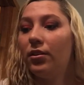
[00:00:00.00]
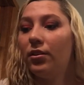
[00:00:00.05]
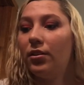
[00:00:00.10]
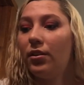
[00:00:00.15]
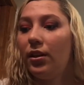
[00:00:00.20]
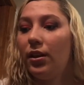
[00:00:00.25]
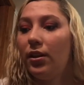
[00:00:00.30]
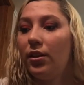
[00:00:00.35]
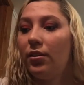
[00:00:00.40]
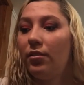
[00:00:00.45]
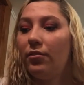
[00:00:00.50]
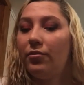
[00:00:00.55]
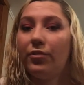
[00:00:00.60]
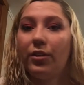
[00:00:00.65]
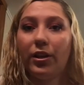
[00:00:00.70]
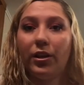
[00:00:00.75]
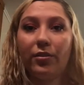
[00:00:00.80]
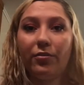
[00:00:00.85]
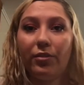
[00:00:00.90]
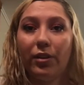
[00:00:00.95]
now if I
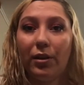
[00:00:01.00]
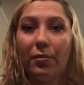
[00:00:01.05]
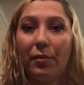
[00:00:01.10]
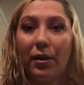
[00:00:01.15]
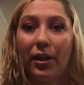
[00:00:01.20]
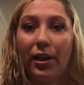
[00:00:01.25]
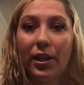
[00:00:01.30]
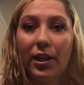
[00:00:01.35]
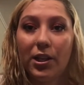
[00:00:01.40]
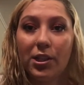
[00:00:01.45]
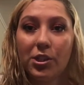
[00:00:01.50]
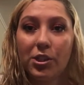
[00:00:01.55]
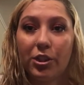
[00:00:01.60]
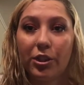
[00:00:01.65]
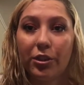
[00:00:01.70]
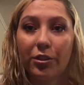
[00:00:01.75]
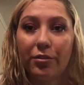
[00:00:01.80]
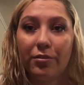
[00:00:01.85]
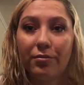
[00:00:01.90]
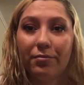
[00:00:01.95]
could find my lash
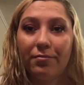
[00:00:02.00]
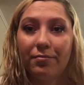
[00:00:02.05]
glue,